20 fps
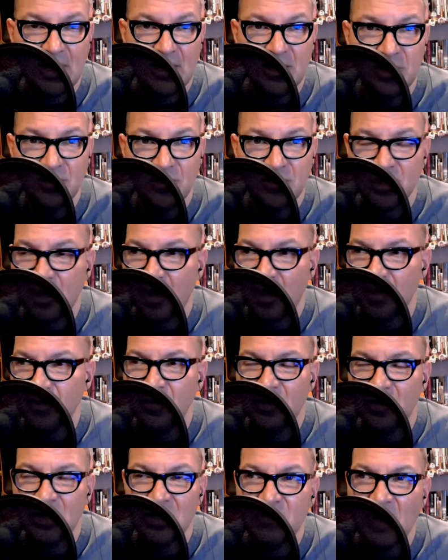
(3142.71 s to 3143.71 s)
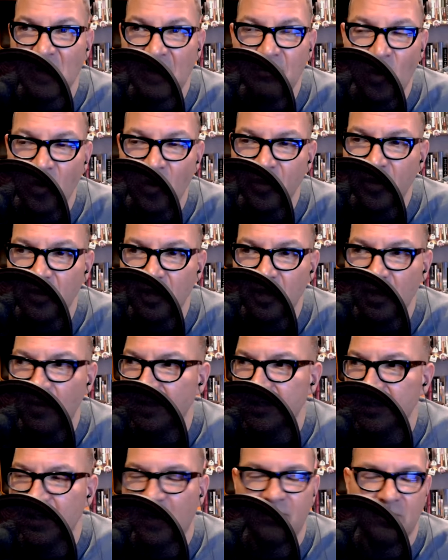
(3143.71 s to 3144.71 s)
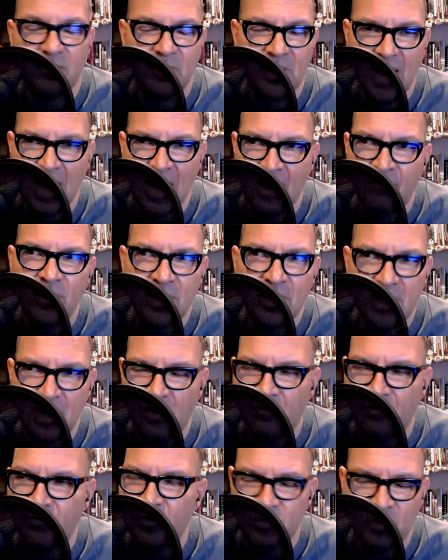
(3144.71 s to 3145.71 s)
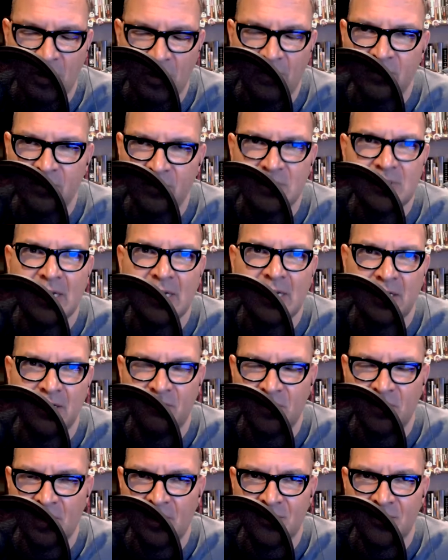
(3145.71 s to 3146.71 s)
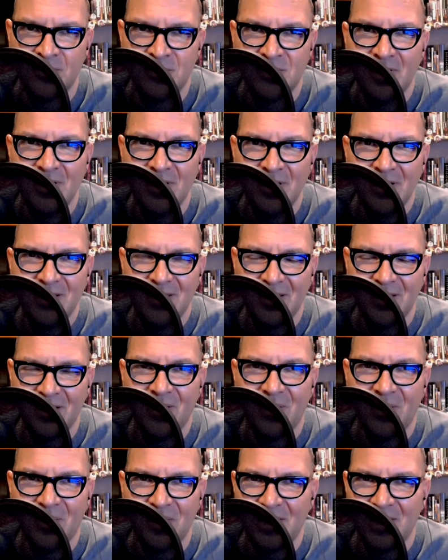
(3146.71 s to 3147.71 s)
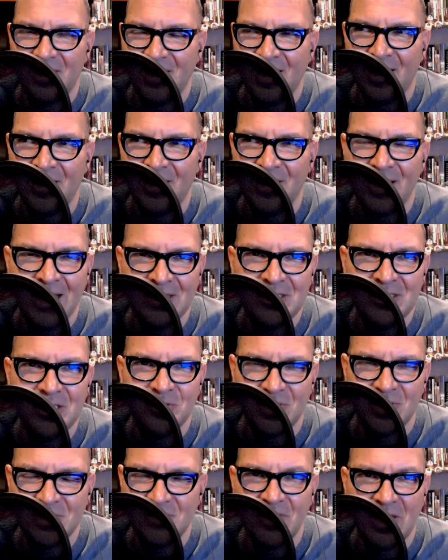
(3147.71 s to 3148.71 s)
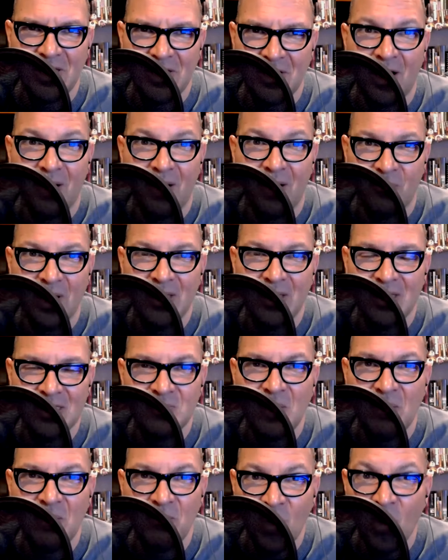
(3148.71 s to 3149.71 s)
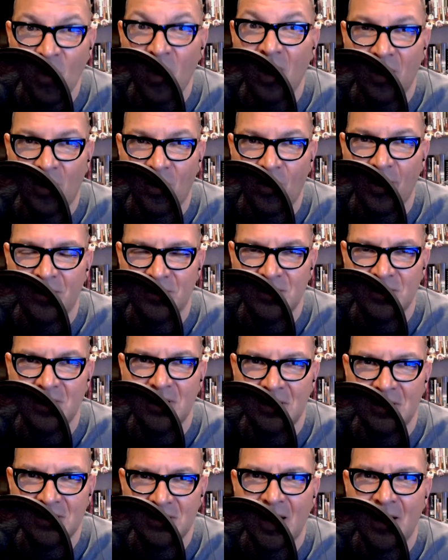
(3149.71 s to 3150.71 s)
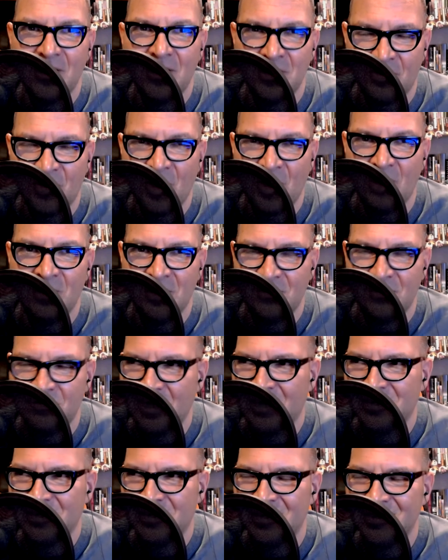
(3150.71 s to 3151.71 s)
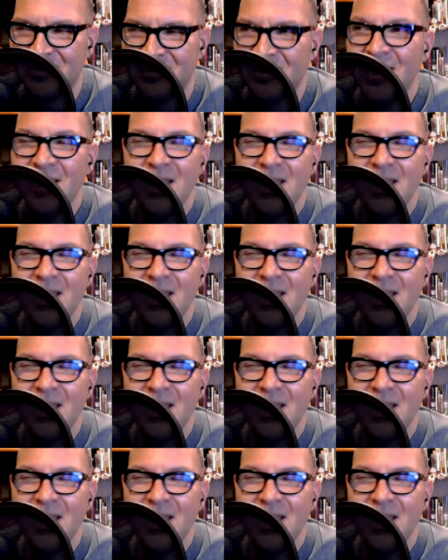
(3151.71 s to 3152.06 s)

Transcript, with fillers: antitrust lawsuit. They spent more than the US government every year for 12 consecutive years. They called it uh, Antitrust Vietnam, right? They spent more on lawyers than the entire Department of Justice.